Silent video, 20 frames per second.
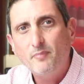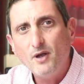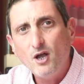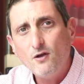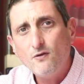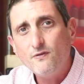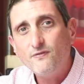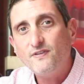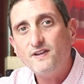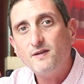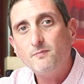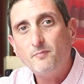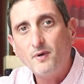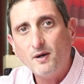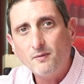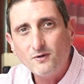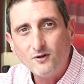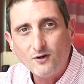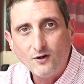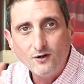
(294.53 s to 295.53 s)
both in
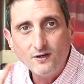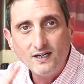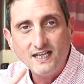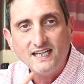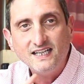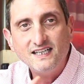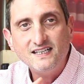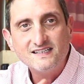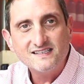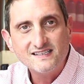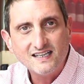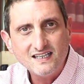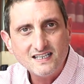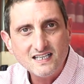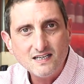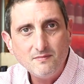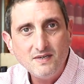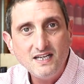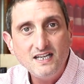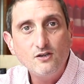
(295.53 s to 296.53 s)
Pomerol and in
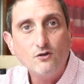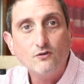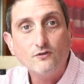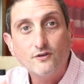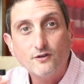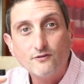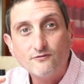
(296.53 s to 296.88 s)
Saint-Émilion,